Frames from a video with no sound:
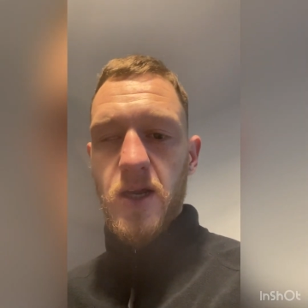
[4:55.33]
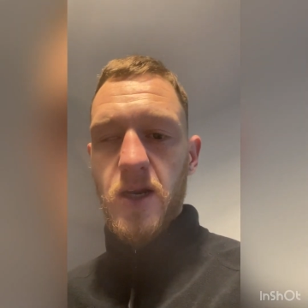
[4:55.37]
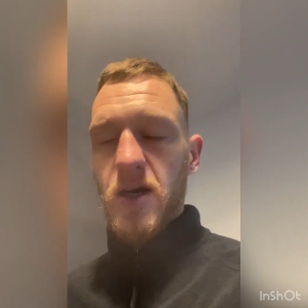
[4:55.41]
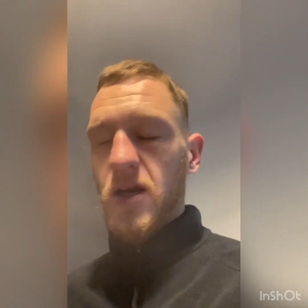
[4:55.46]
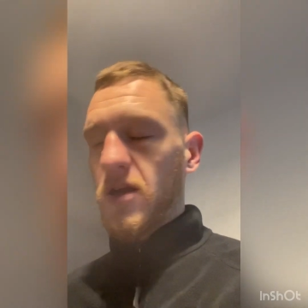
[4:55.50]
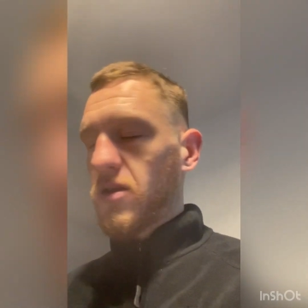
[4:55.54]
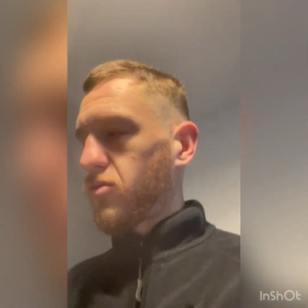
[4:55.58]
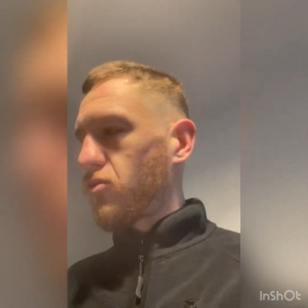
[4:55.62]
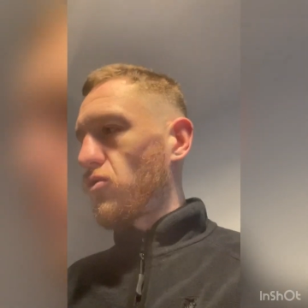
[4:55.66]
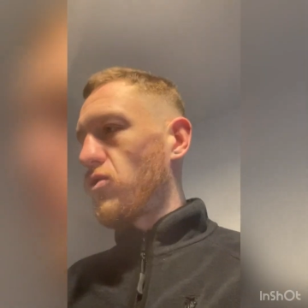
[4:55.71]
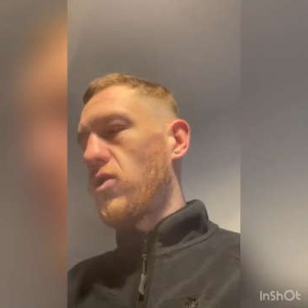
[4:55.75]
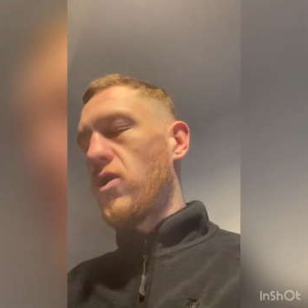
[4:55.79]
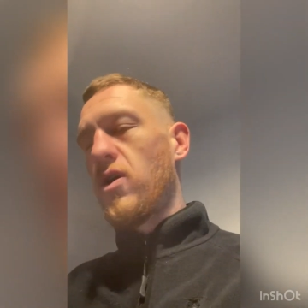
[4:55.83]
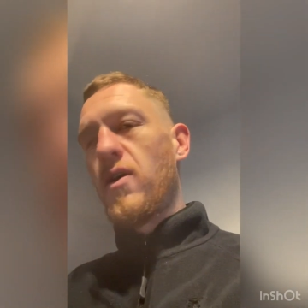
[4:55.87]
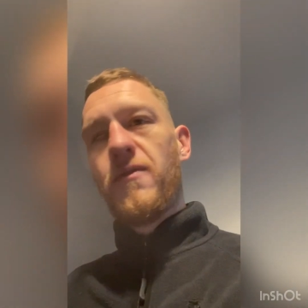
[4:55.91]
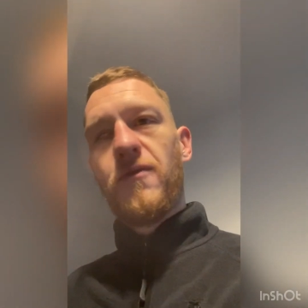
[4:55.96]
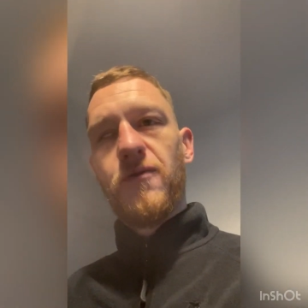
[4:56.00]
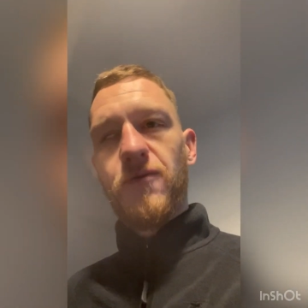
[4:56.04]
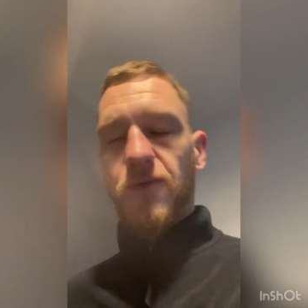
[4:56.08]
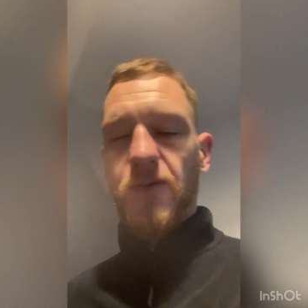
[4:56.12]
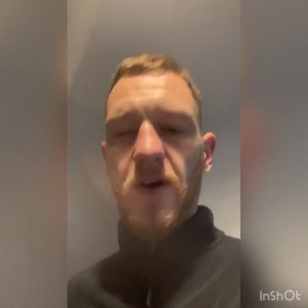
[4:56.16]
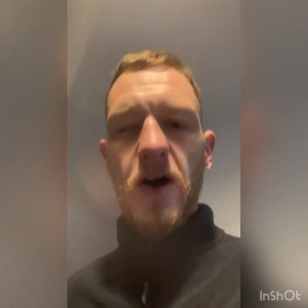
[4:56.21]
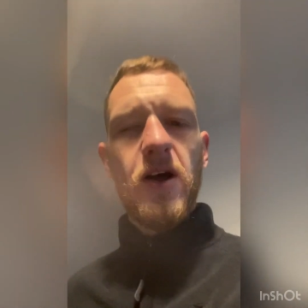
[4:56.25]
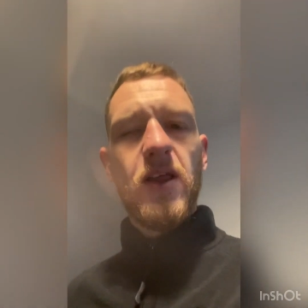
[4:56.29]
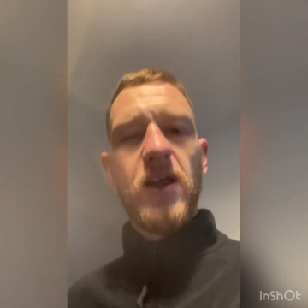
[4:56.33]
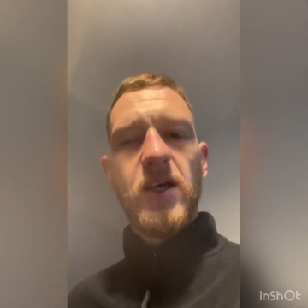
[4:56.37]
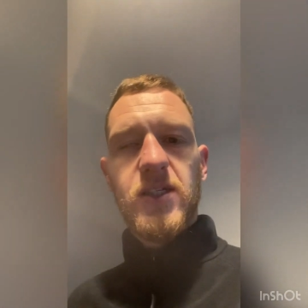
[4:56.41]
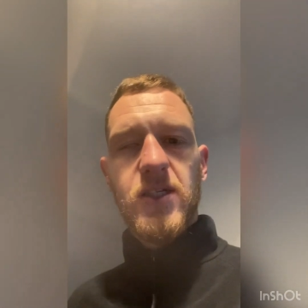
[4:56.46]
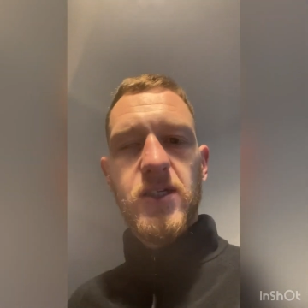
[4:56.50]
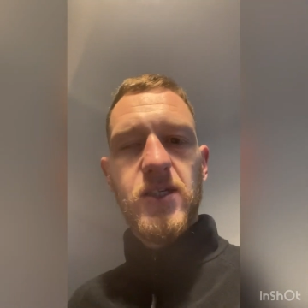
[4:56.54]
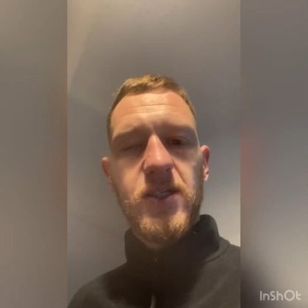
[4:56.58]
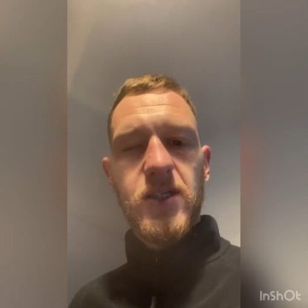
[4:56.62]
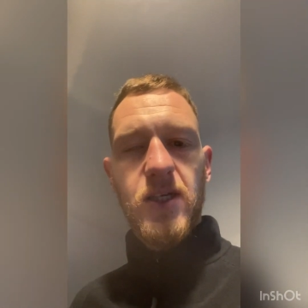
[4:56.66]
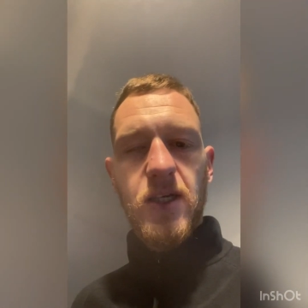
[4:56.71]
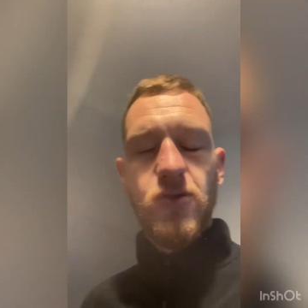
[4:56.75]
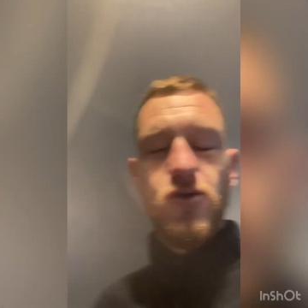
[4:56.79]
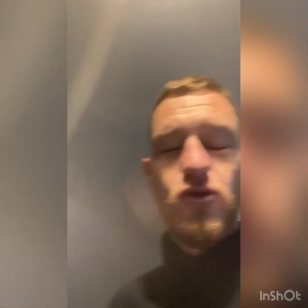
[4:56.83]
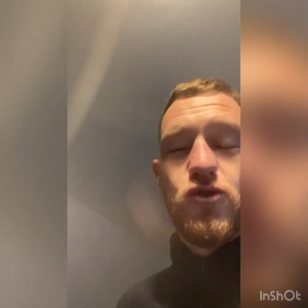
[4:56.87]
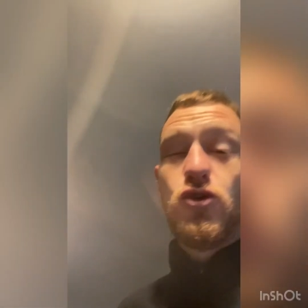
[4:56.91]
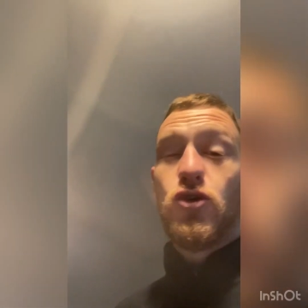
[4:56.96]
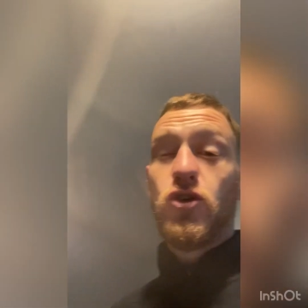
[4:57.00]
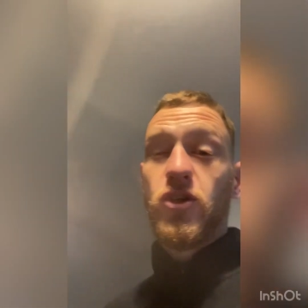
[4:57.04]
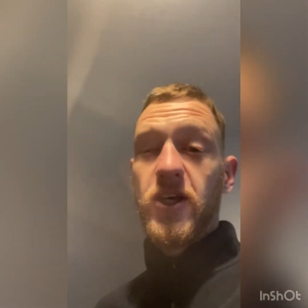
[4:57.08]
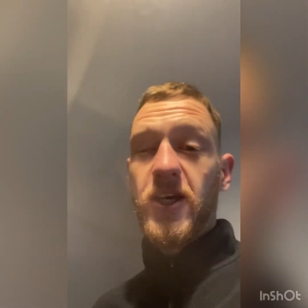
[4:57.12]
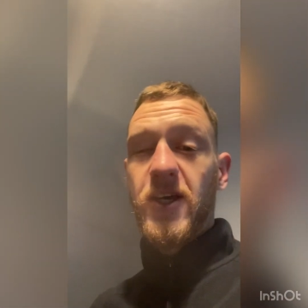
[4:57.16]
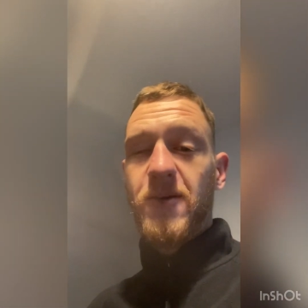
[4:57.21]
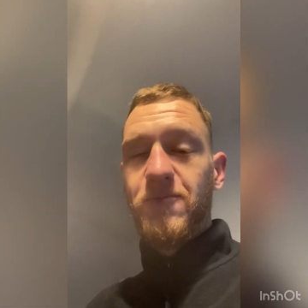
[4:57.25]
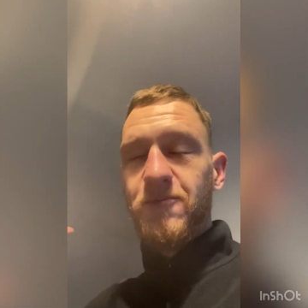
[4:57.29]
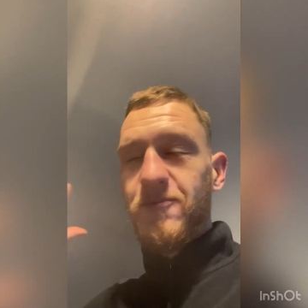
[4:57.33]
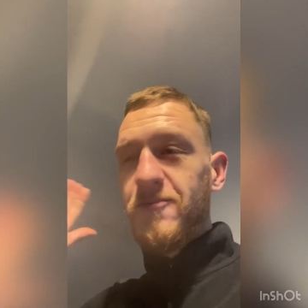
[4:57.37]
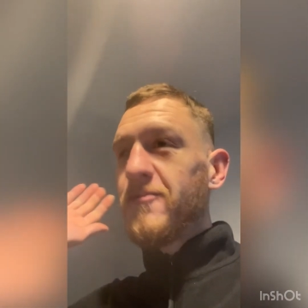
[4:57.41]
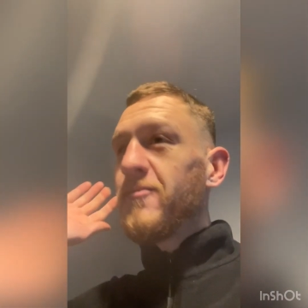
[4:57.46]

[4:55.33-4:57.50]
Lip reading: and I thought, oh fuck this, it's getting too late.